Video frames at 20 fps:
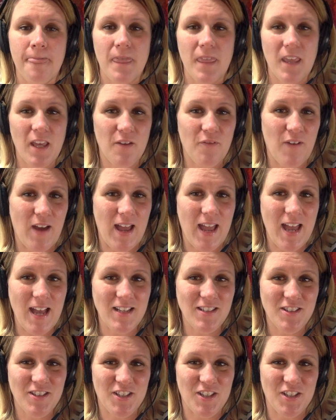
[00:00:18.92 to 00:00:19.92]
If I
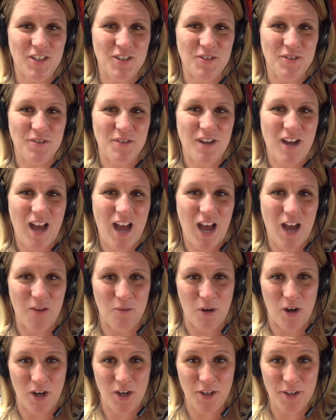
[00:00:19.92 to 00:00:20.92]
ask you, how
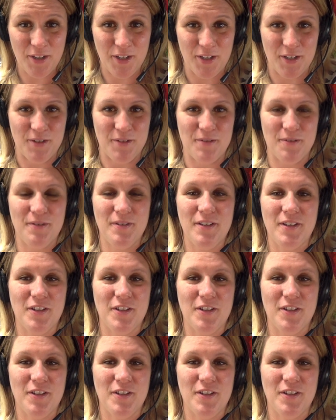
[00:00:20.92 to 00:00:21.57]
are you?